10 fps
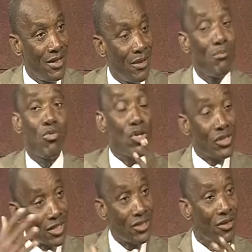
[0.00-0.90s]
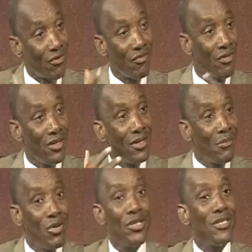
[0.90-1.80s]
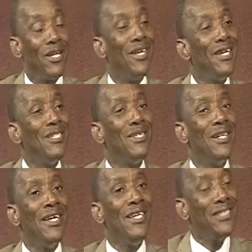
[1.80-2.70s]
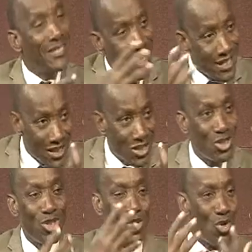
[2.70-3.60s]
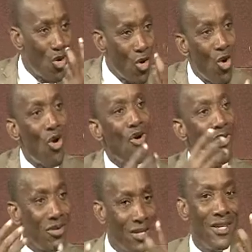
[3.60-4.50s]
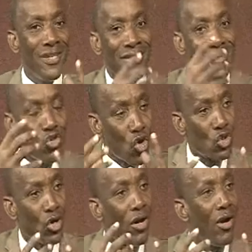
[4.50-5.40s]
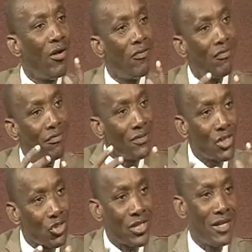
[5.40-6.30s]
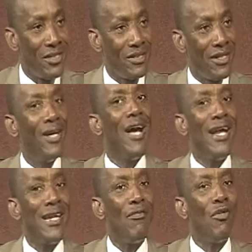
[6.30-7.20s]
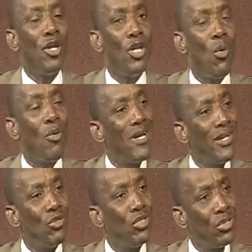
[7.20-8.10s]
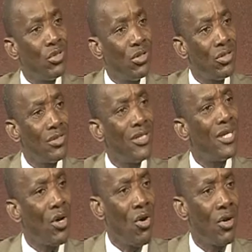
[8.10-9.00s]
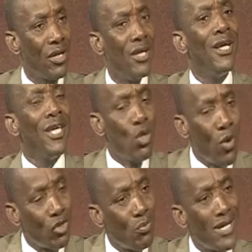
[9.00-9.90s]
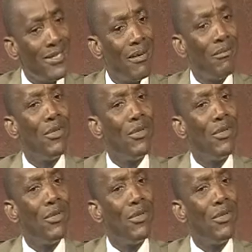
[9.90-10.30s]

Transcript: Process of, because it changes the whole structure of the society. And therefore, you don't want to make those decisions in a hurry. You want to make them